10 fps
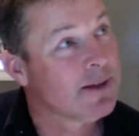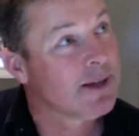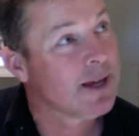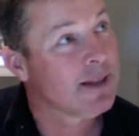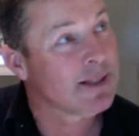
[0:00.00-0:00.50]

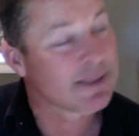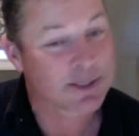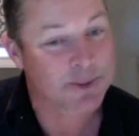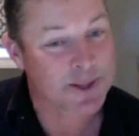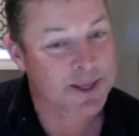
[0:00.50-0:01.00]
And this is
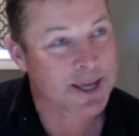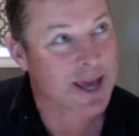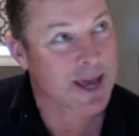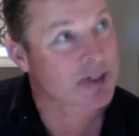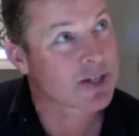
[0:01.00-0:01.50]
when the
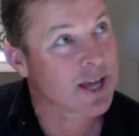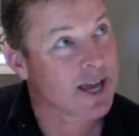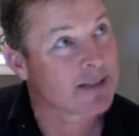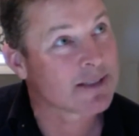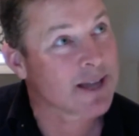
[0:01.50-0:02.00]
cash
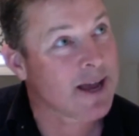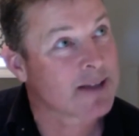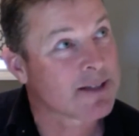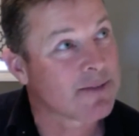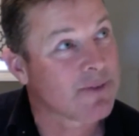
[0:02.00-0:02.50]
can
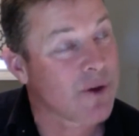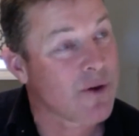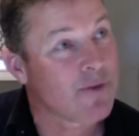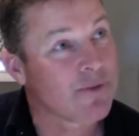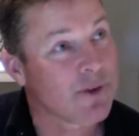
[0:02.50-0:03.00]
start to
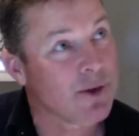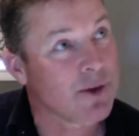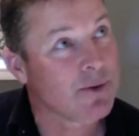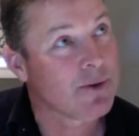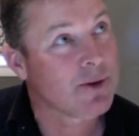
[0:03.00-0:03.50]
flow for
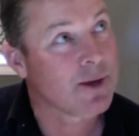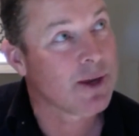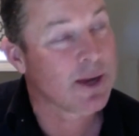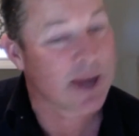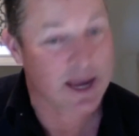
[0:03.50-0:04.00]
you
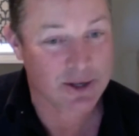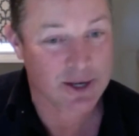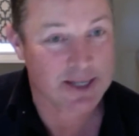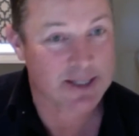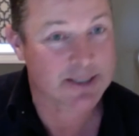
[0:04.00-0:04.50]
and you
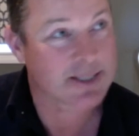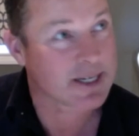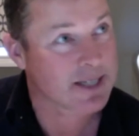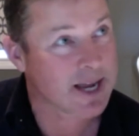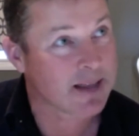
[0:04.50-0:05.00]
get to
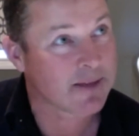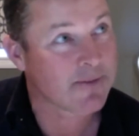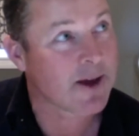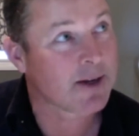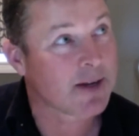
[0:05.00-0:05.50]
set down the
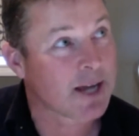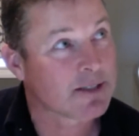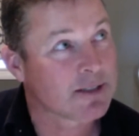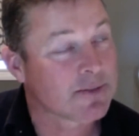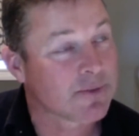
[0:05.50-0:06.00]

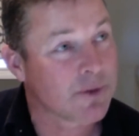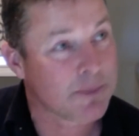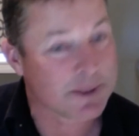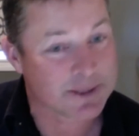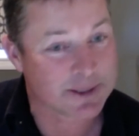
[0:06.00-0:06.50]
foundations for a
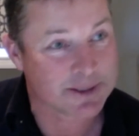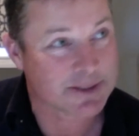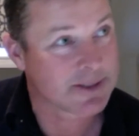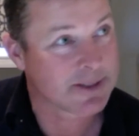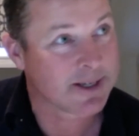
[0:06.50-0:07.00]

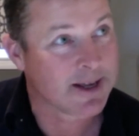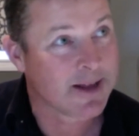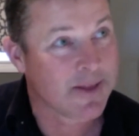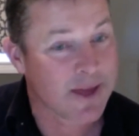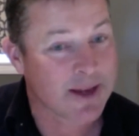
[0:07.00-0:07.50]
business
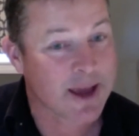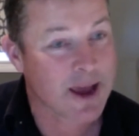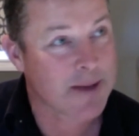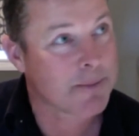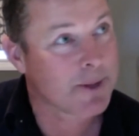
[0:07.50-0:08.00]
that
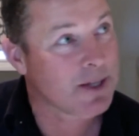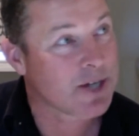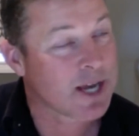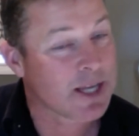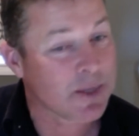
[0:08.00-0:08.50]
can be
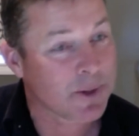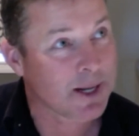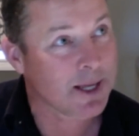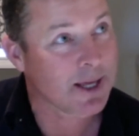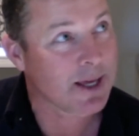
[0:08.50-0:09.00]

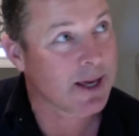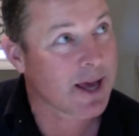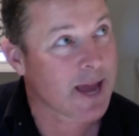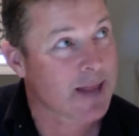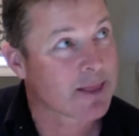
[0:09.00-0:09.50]
genuinely
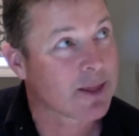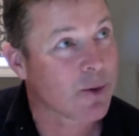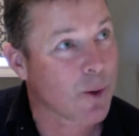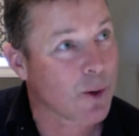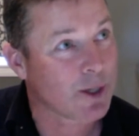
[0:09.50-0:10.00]
at the
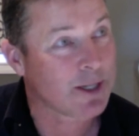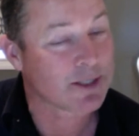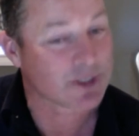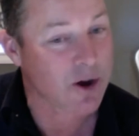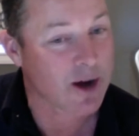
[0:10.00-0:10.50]
quality
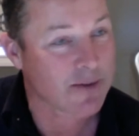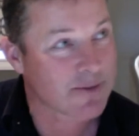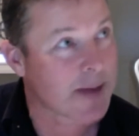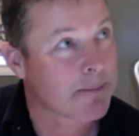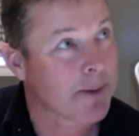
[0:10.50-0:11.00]
side of
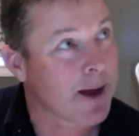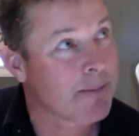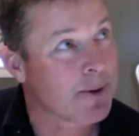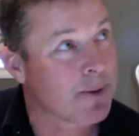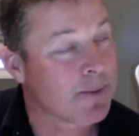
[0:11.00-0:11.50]
that
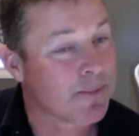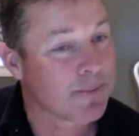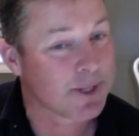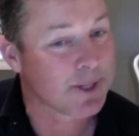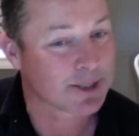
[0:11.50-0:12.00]
barbell
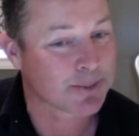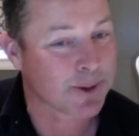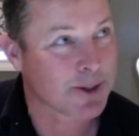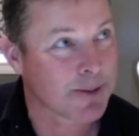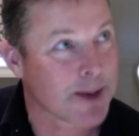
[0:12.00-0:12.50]
that I
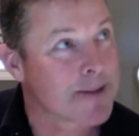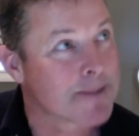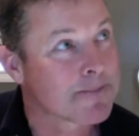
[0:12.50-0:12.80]
spoke about.